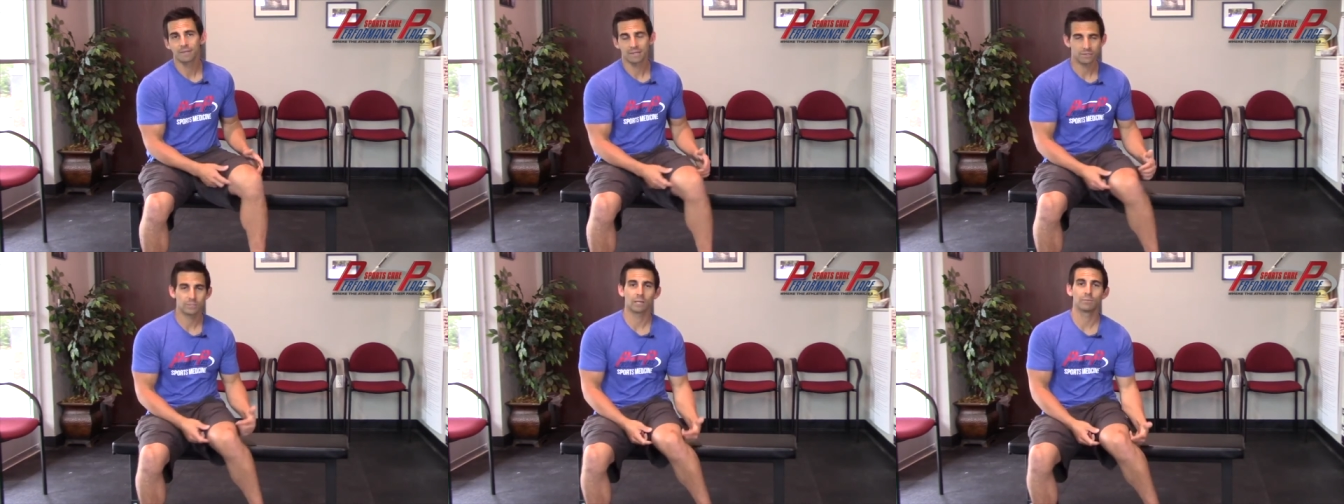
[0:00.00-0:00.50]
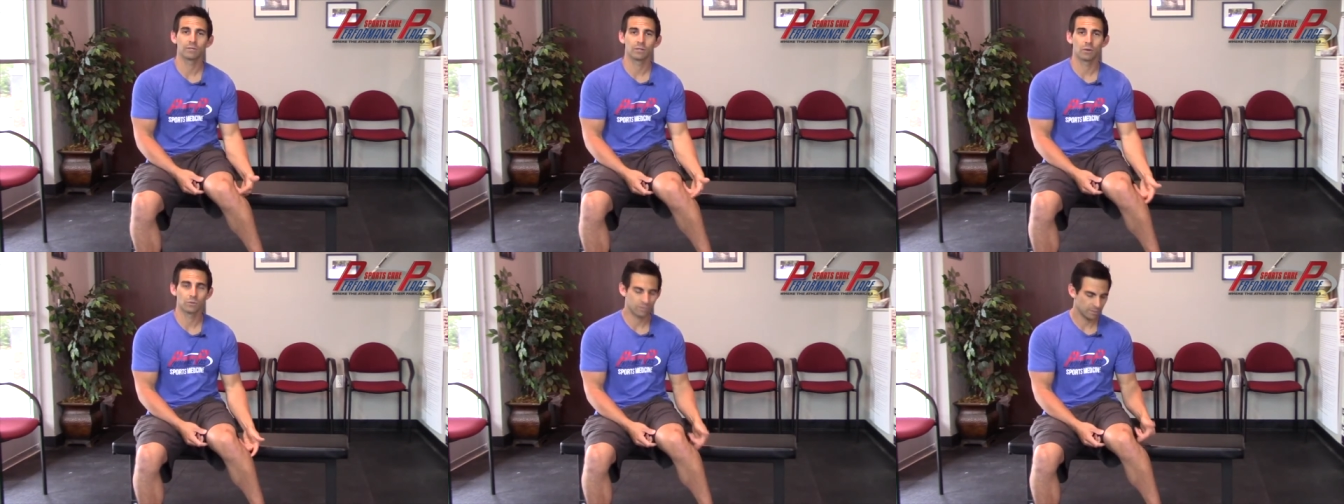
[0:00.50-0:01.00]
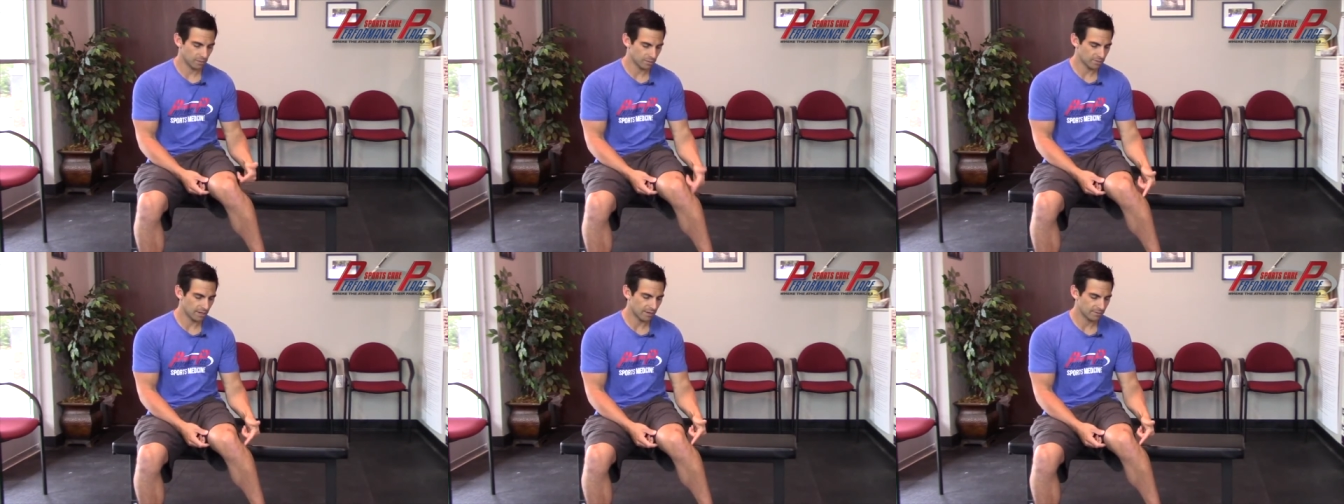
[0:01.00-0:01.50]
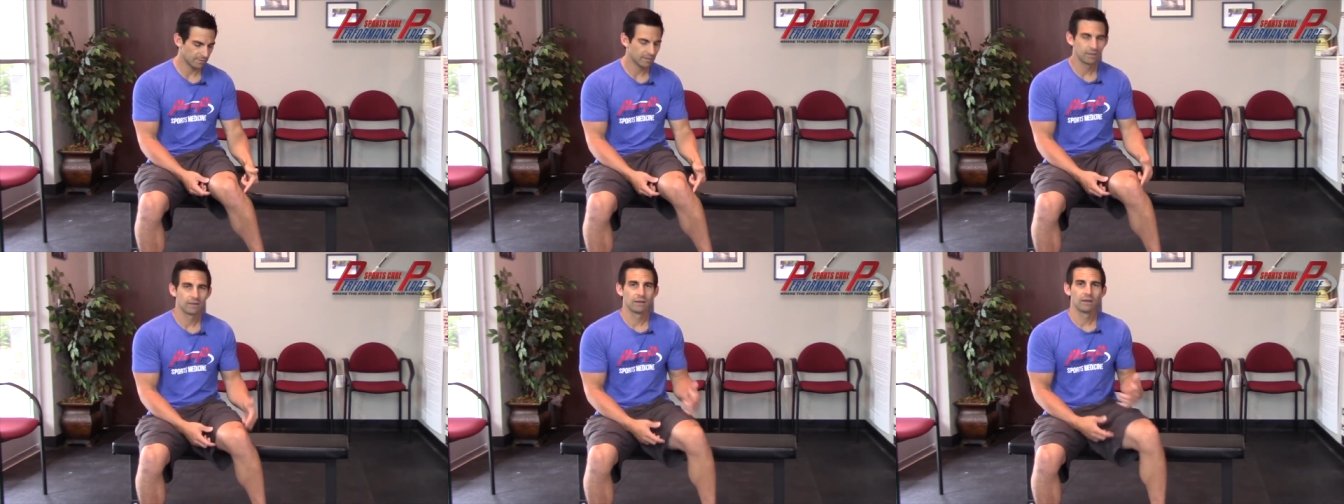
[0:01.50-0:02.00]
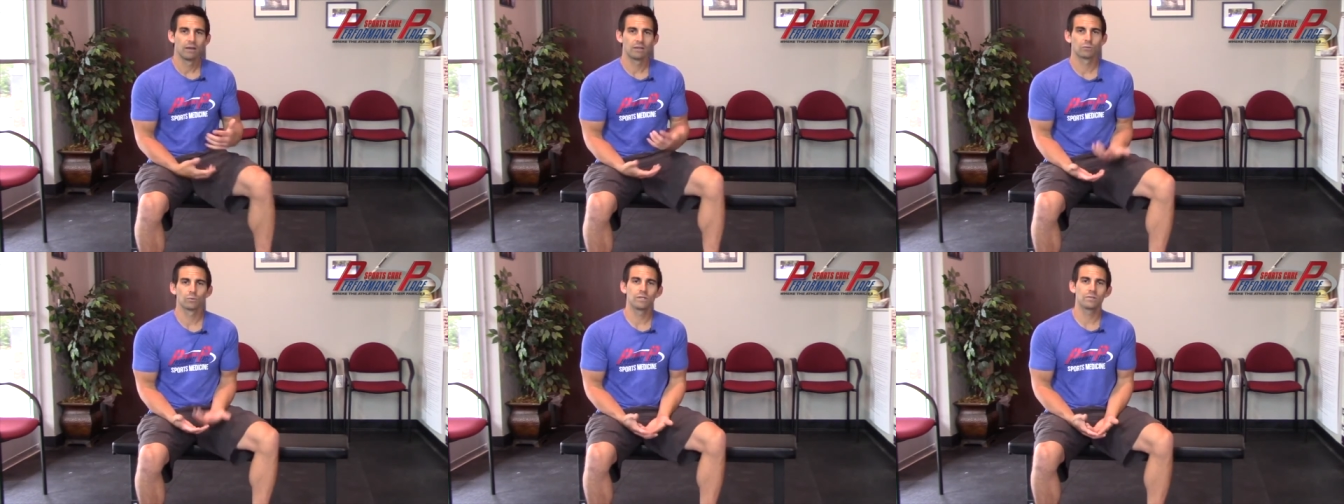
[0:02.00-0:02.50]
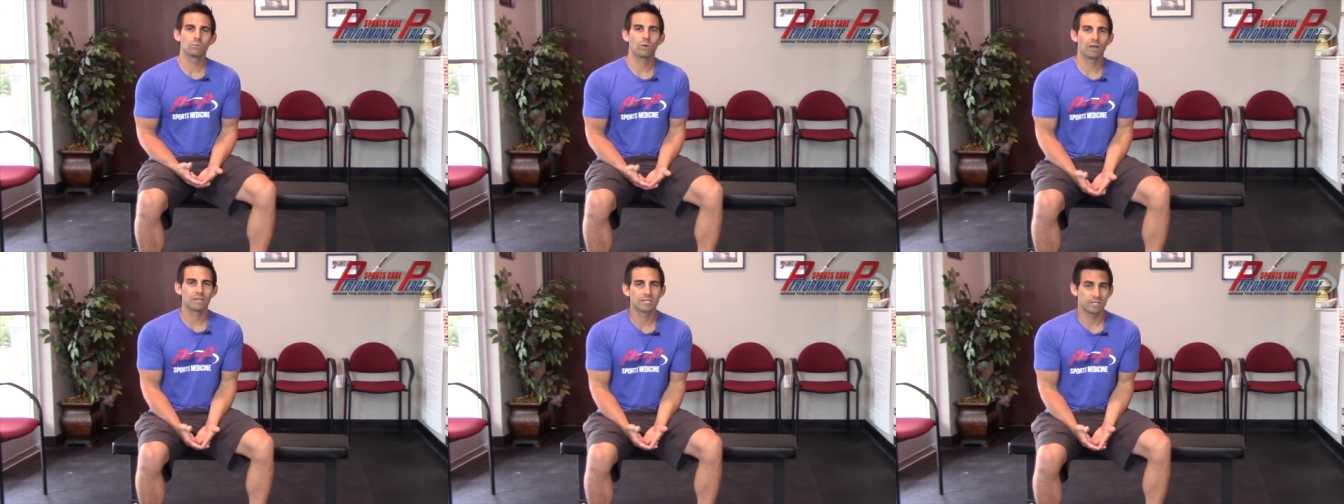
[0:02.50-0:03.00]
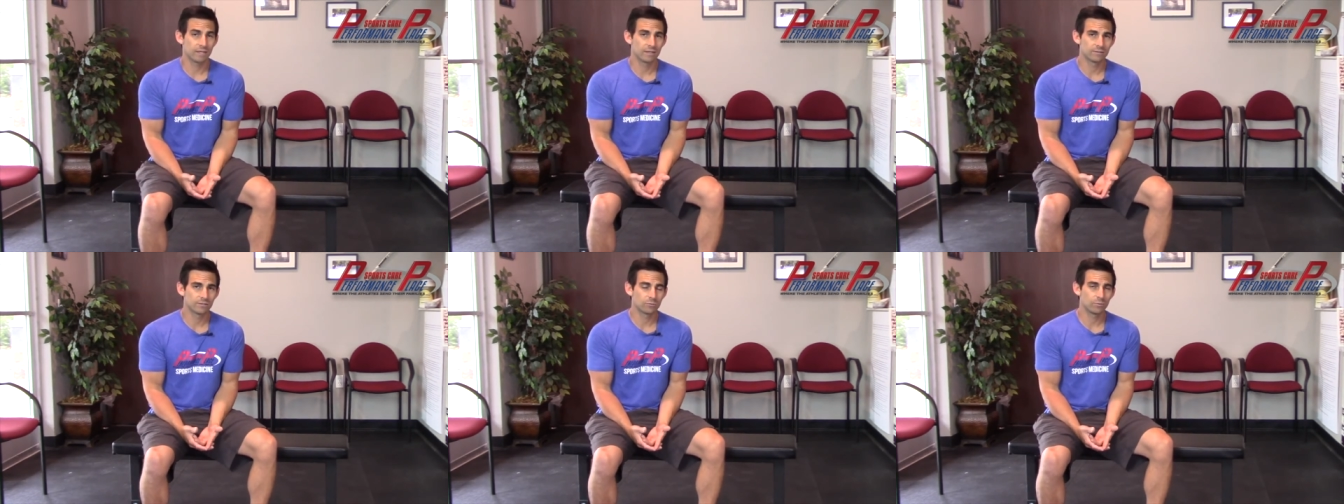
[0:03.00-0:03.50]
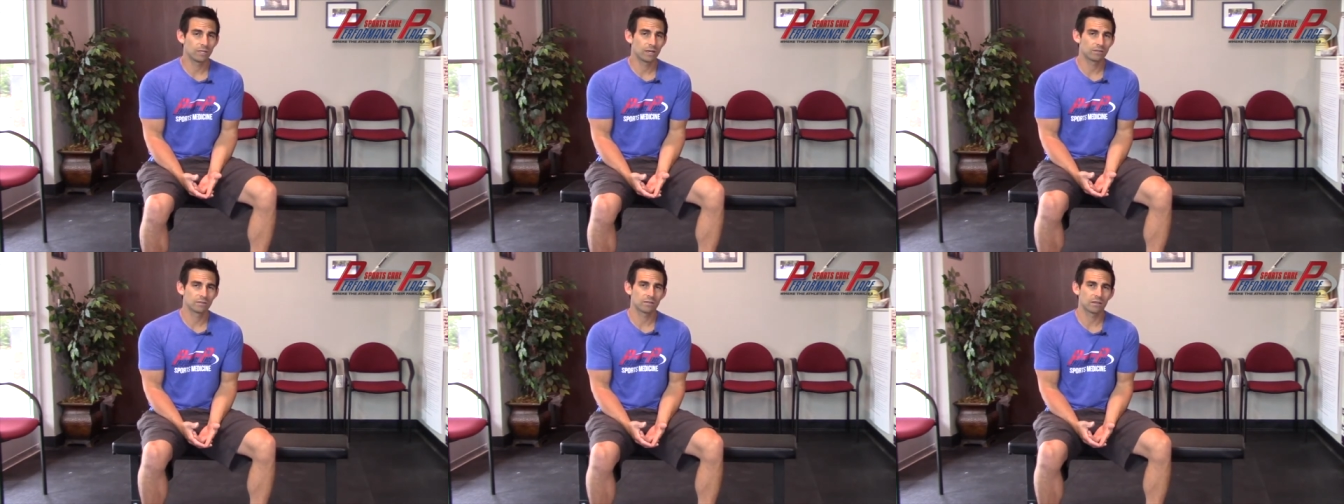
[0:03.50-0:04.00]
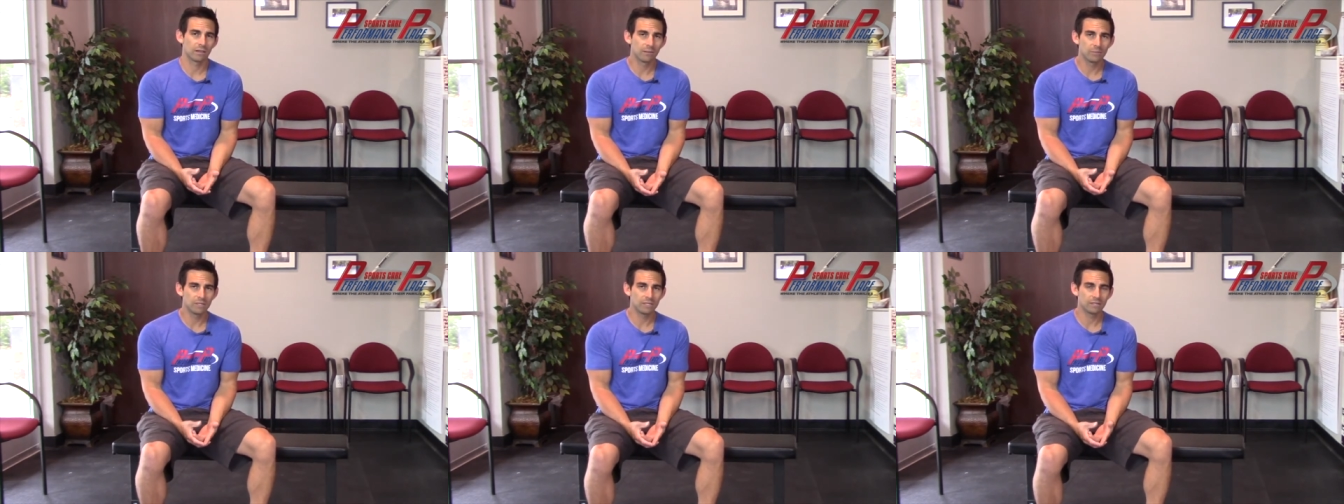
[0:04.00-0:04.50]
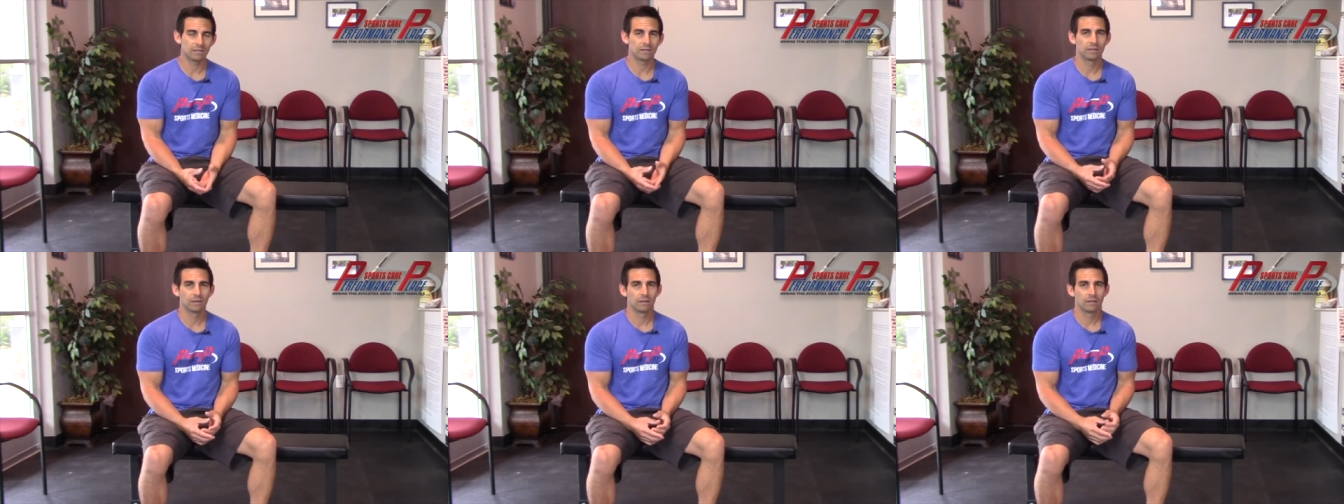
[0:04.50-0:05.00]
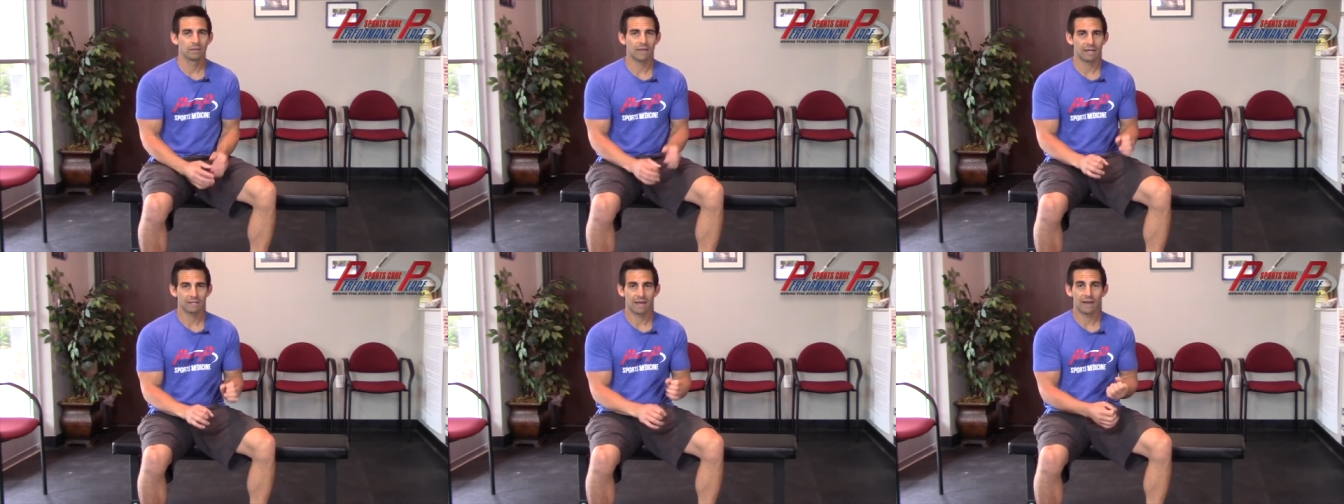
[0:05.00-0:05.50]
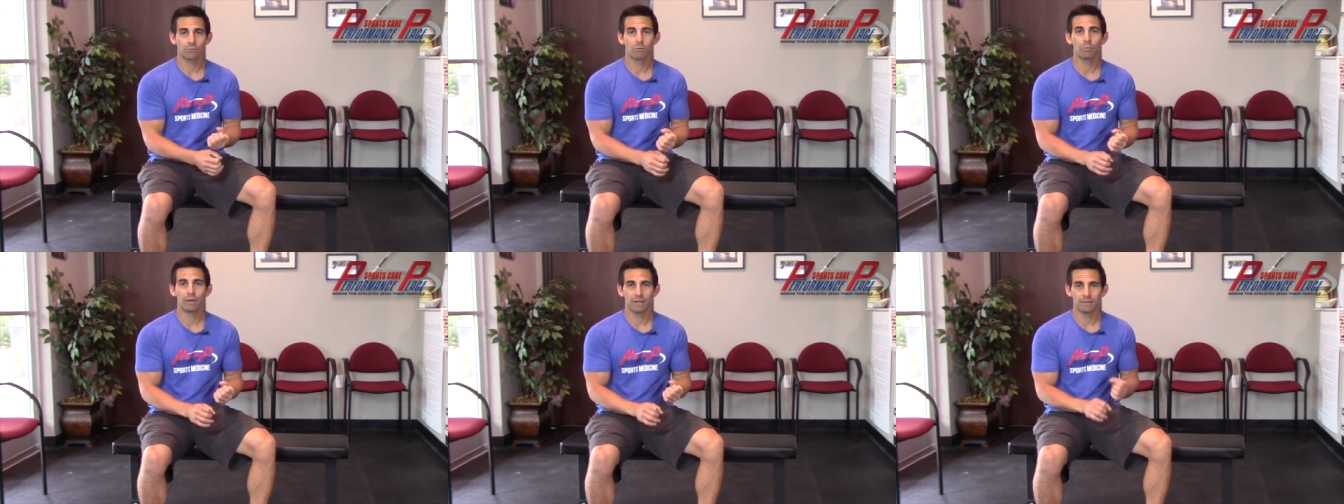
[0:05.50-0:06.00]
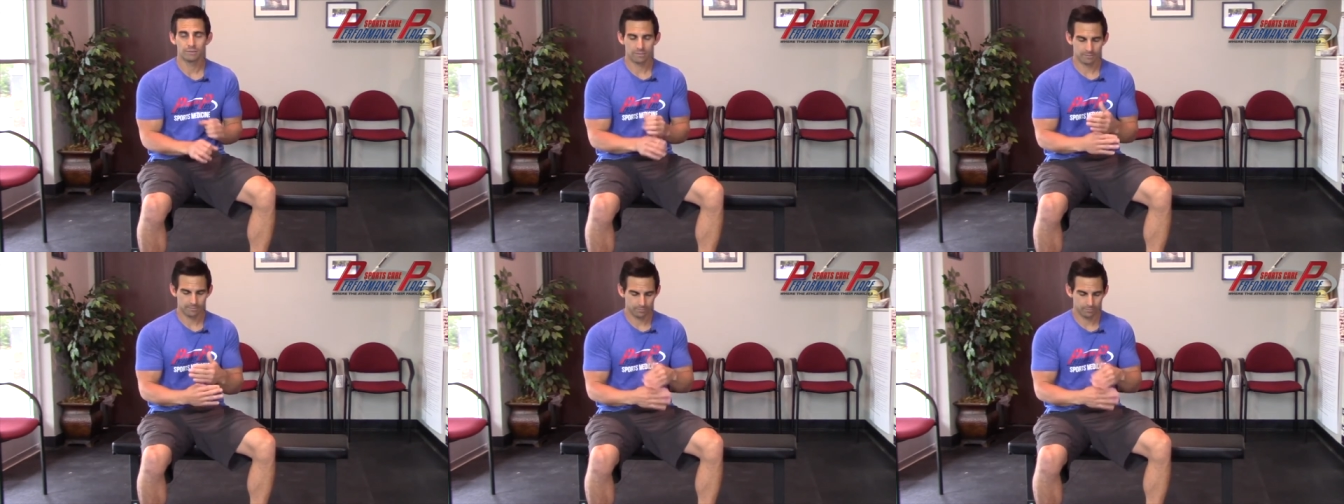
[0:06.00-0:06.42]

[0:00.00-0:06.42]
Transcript: And the same thing goes on the other side. And the reason why this is, is because it's limiting that lateral bend,